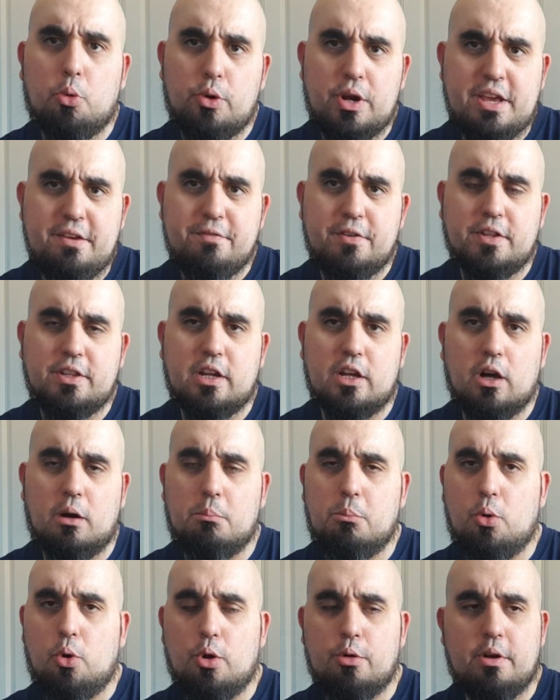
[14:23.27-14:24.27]
even, a lot
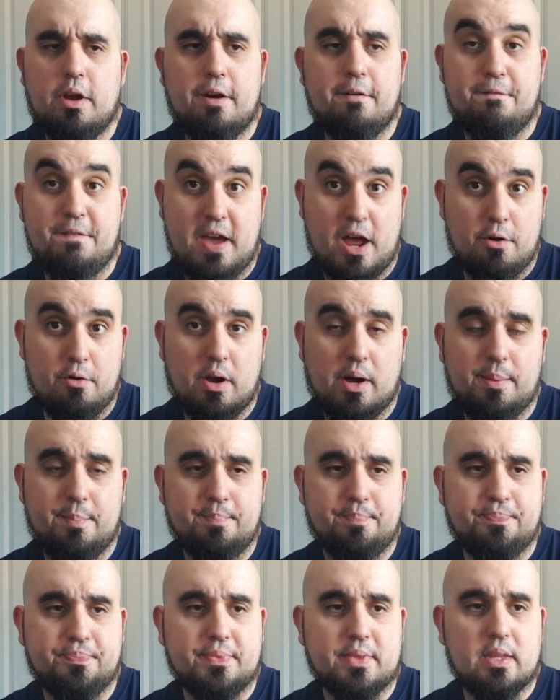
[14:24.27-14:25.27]
more fairer.
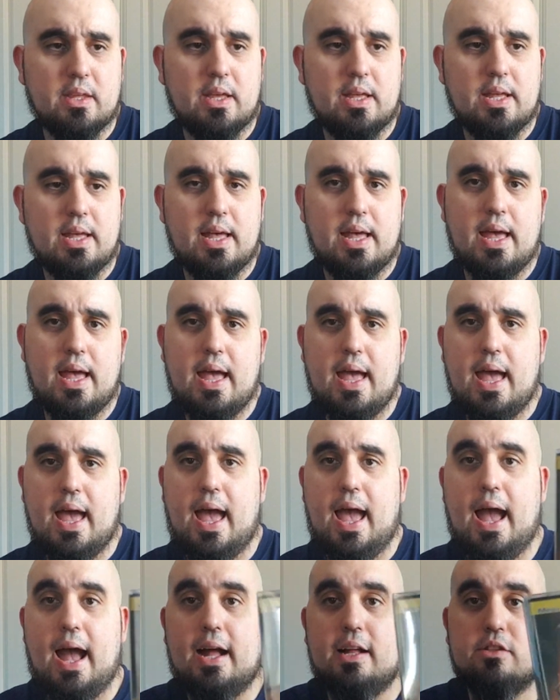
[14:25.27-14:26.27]

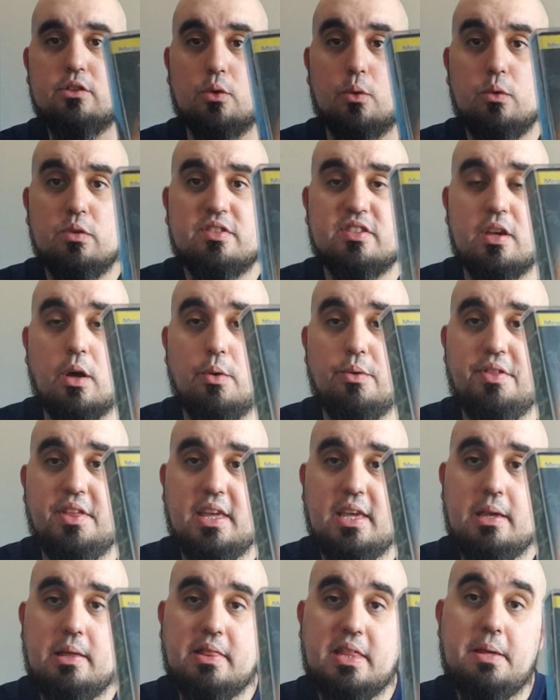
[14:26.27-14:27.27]
And also
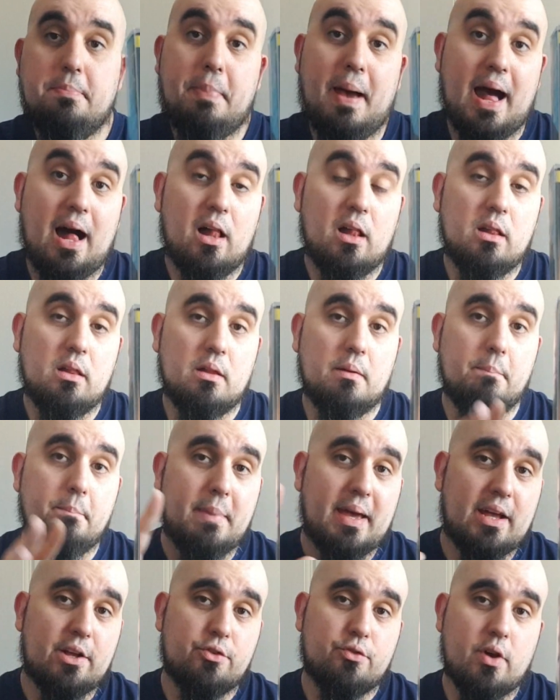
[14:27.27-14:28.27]
the PAL
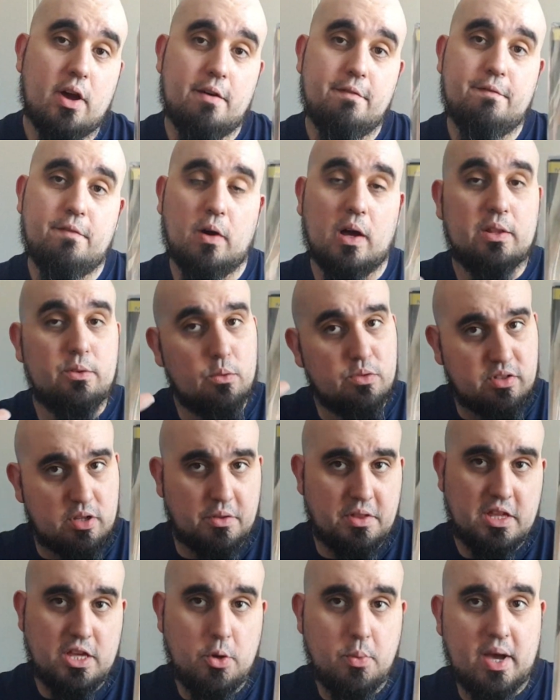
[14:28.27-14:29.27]
Megadrive and
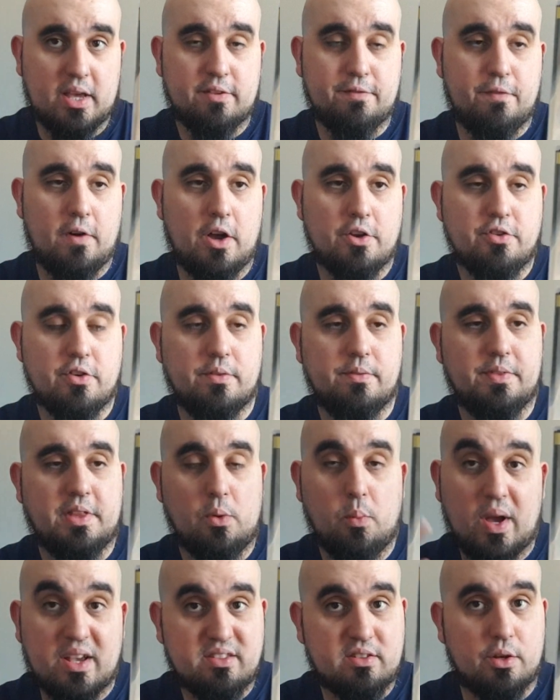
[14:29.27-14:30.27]
also the US version, the
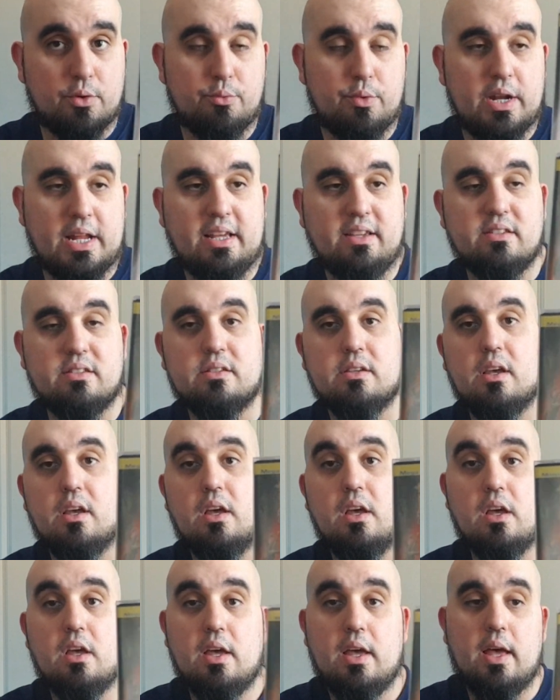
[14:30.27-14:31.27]
Western release,
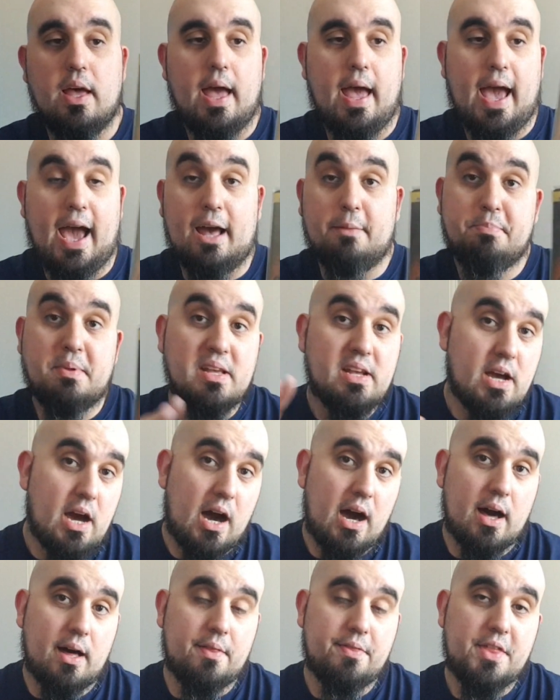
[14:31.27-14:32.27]
had been
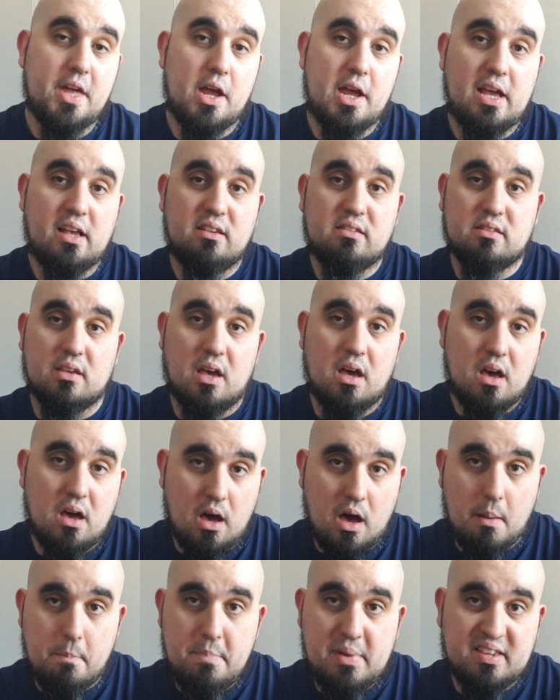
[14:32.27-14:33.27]
cut. There is
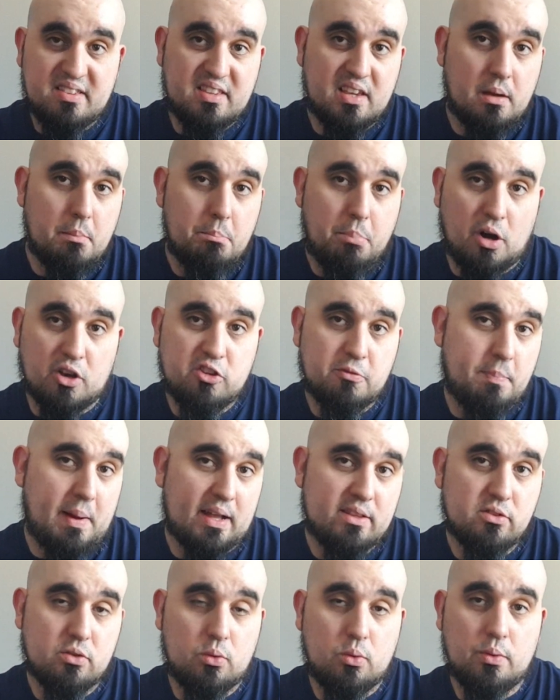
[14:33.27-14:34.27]
a missing boss
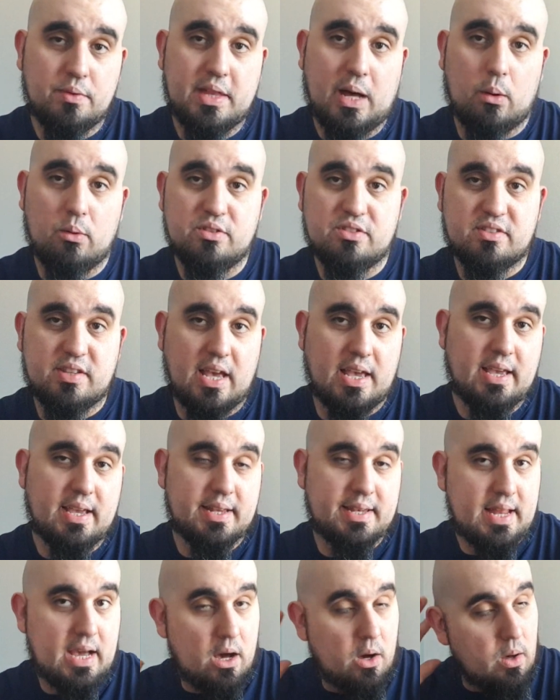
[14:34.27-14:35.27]
battle that was
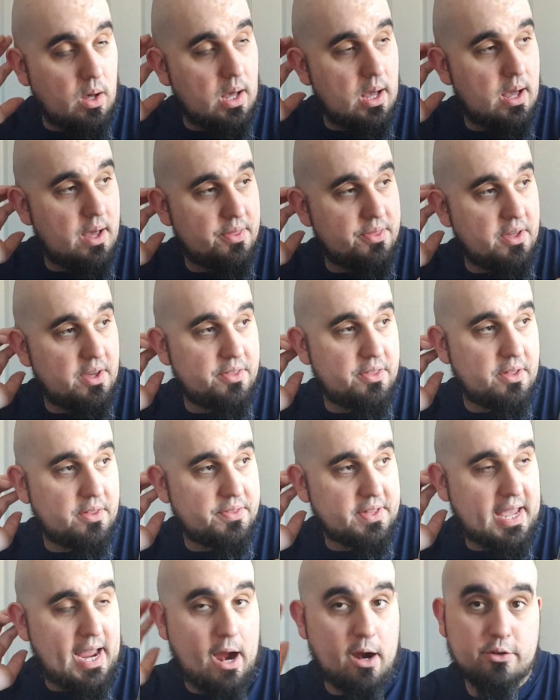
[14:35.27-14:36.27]
taken out. The
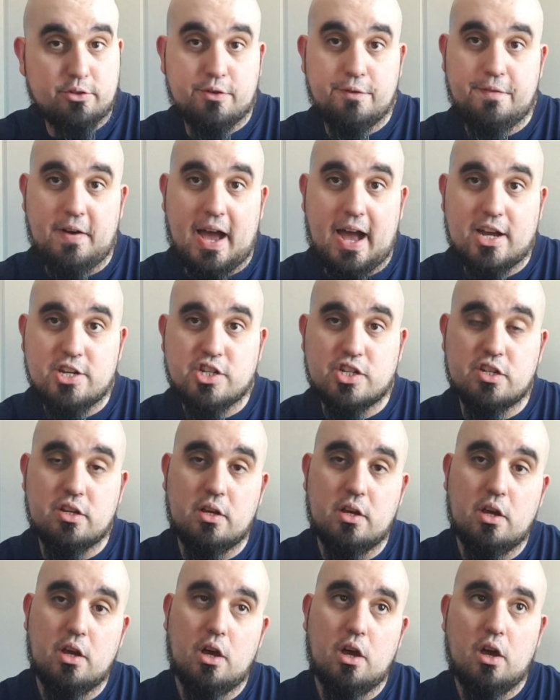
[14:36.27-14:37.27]
character of Ash,
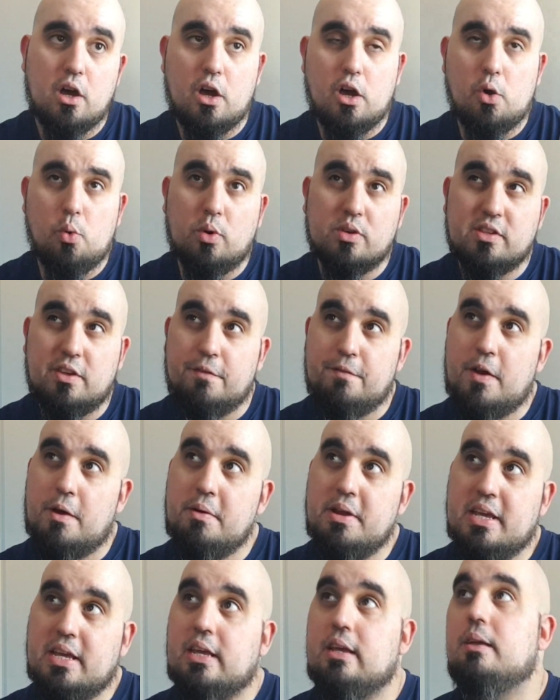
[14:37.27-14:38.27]
who was a
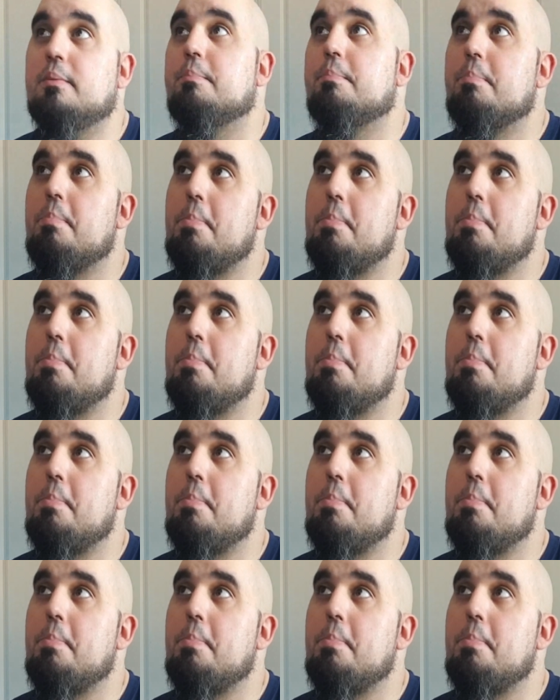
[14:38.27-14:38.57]
very